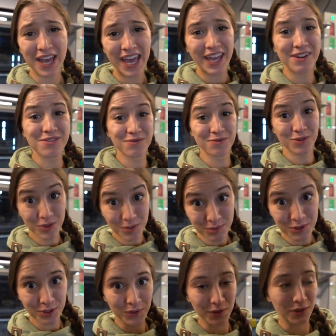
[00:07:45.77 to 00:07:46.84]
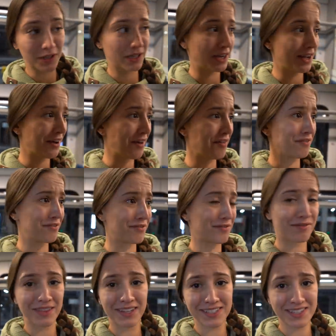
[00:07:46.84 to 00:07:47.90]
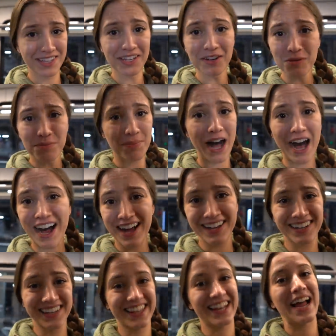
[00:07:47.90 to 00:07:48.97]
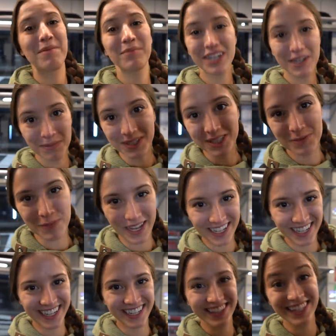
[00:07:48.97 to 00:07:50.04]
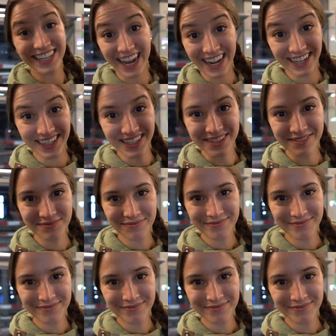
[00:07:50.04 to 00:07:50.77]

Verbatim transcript: a room tour of this little pod that I'm gonna be spending the night in.